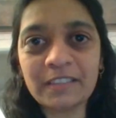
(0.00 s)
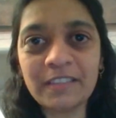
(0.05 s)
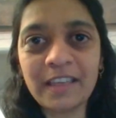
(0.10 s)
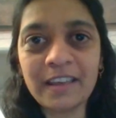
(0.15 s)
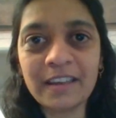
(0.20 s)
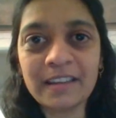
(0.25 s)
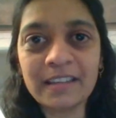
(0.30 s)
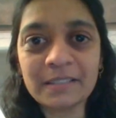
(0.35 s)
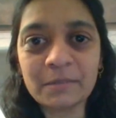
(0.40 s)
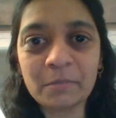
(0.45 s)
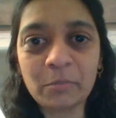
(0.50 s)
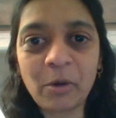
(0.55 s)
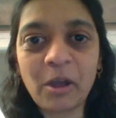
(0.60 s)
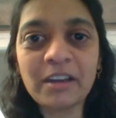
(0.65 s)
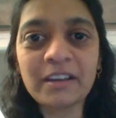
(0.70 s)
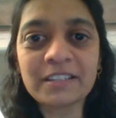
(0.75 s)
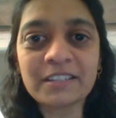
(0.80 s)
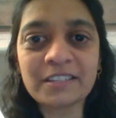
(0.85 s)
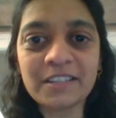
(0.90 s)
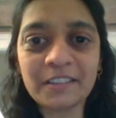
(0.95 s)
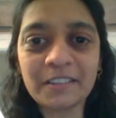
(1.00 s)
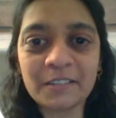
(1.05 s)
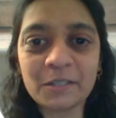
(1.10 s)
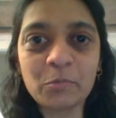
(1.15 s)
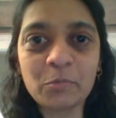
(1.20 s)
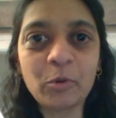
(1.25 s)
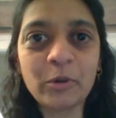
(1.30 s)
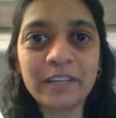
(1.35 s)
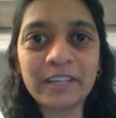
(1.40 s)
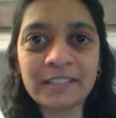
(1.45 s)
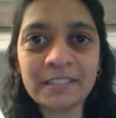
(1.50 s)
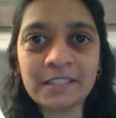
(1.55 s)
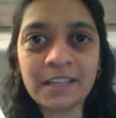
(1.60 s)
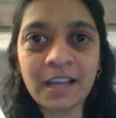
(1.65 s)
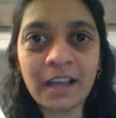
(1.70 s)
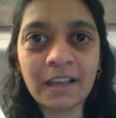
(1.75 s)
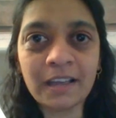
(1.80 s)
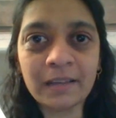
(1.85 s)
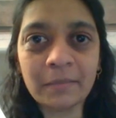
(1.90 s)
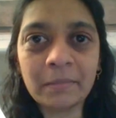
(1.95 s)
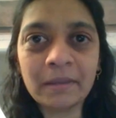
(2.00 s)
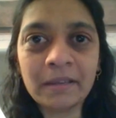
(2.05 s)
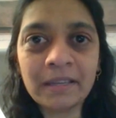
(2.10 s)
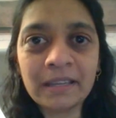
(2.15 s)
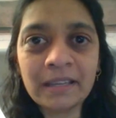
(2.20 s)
that has brought us to this point in time.